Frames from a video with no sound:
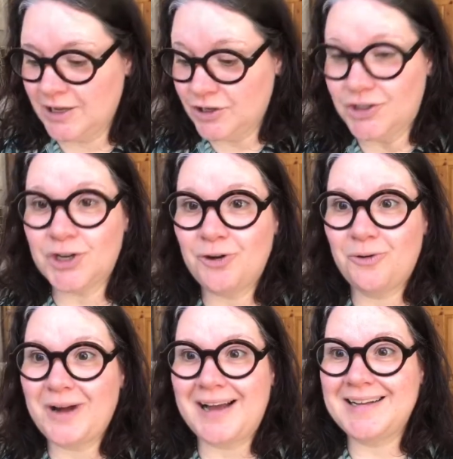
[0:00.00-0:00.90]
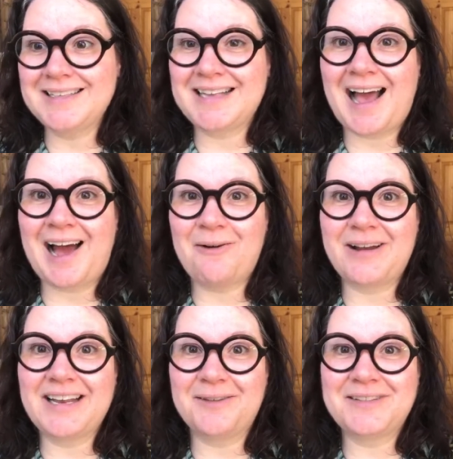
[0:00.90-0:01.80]
show us how.
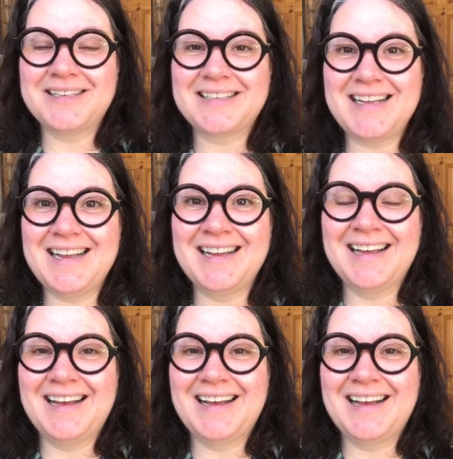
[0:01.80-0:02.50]
I'd love to see.